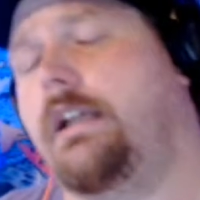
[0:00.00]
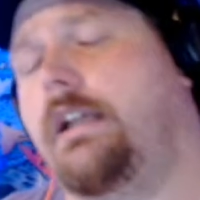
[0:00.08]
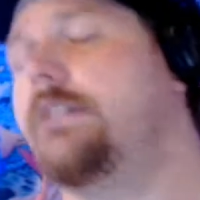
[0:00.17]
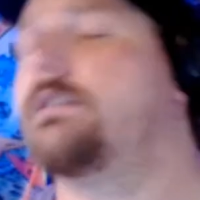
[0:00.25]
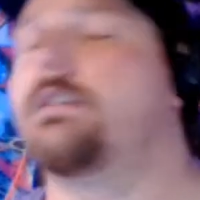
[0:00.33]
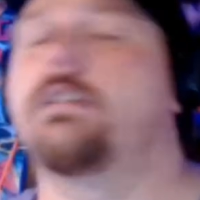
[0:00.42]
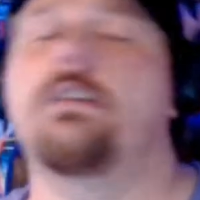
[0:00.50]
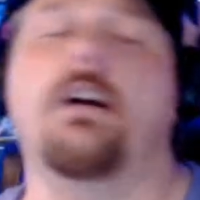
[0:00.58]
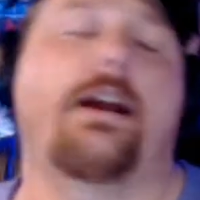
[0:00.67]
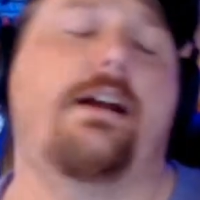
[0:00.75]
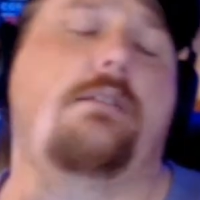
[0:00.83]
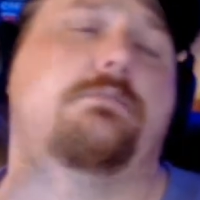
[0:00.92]

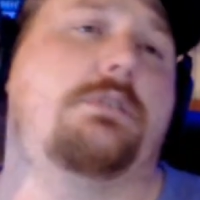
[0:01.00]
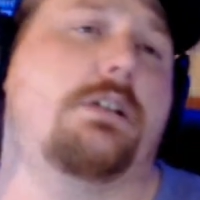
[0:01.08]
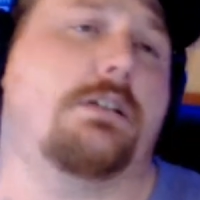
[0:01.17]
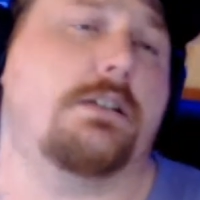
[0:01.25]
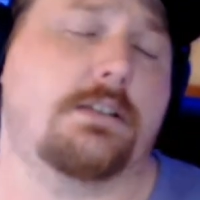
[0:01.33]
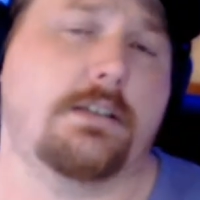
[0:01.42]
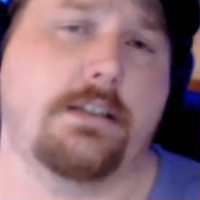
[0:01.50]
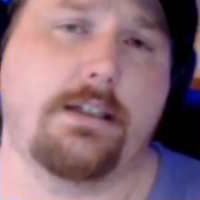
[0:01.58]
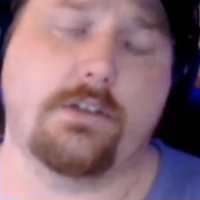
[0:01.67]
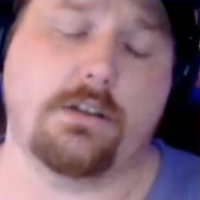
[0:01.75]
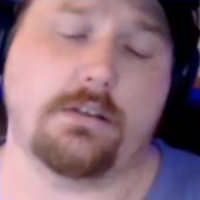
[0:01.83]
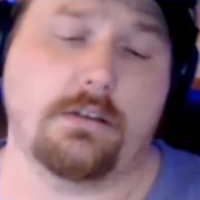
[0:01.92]
Instagram to
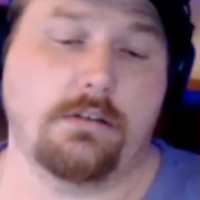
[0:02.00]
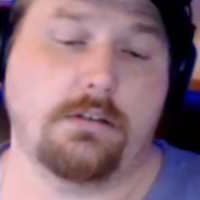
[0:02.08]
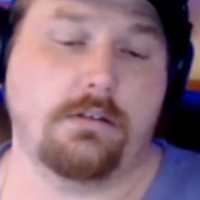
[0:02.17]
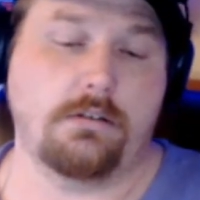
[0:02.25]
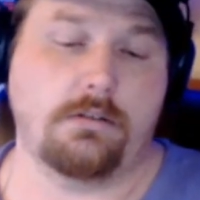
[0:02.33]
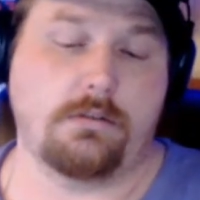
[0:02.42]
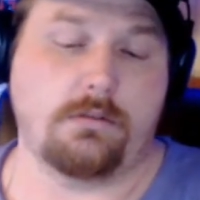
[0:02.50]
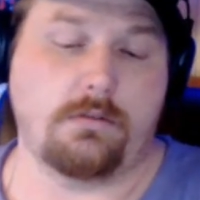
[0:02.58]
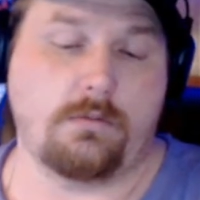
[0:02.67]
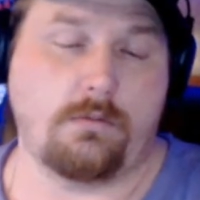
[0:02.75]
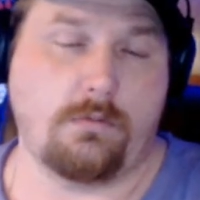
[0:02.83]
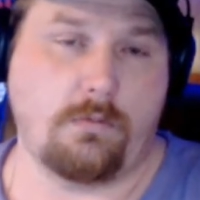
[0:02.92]
Sliver.
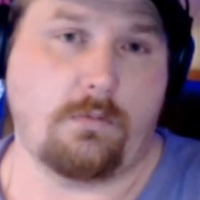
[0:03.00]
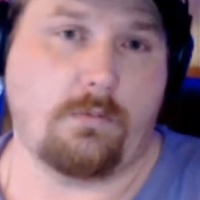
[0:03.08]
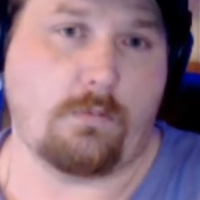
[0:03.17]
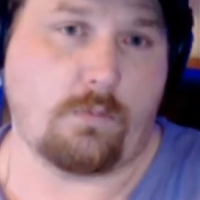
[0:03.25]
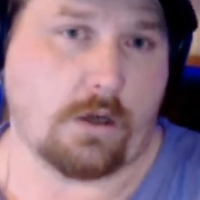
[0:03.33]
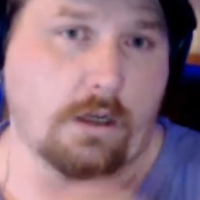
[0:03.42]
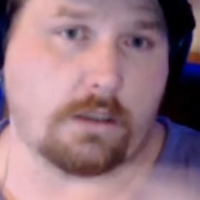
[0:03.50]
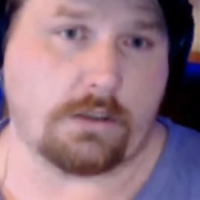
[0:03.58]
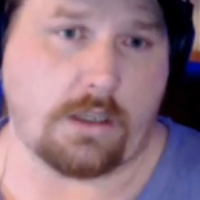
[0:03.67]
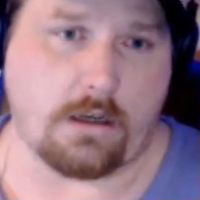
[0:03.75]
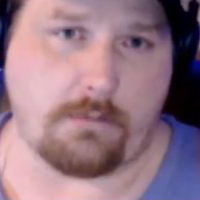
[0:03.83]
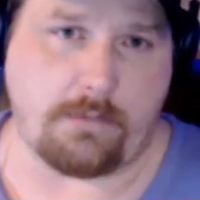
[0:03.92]
We're going to
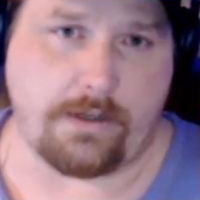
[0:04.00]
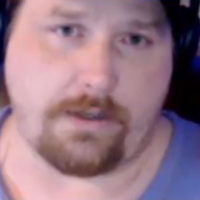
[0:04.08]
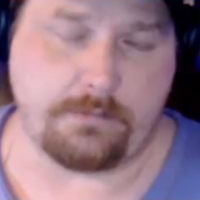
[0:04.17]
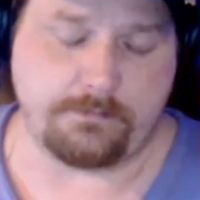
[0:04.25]
talk about it.